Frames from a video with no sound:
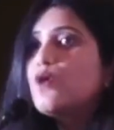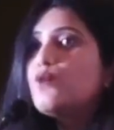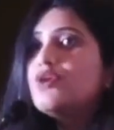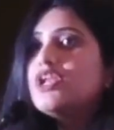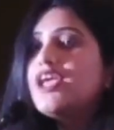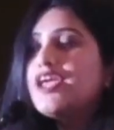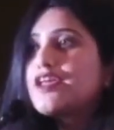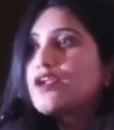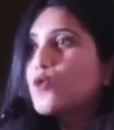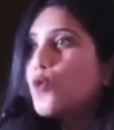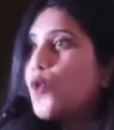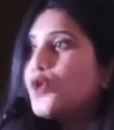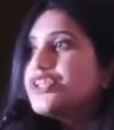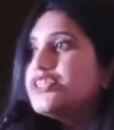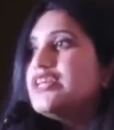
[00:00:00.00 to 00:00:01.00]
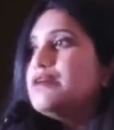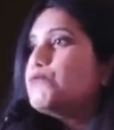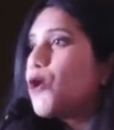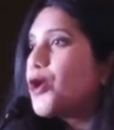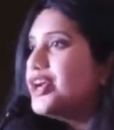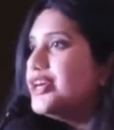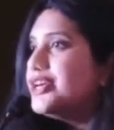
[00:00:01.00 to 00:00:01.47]
will erode the
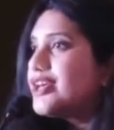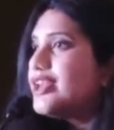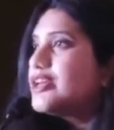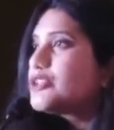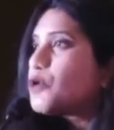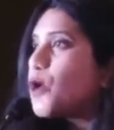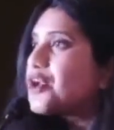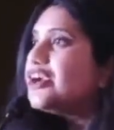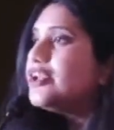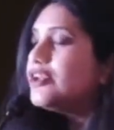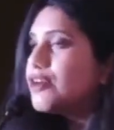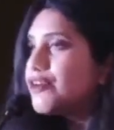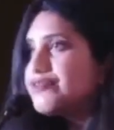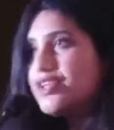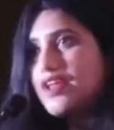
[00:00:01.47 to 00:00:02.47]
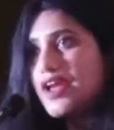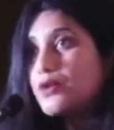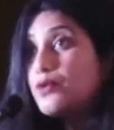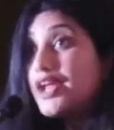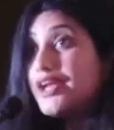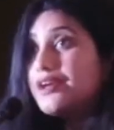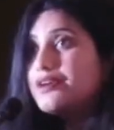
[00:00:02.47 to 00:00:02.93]
monetary authority of the
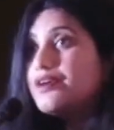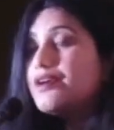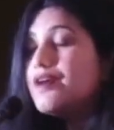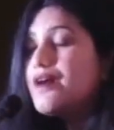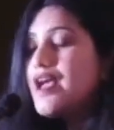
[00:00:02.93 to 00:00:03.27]
regulator,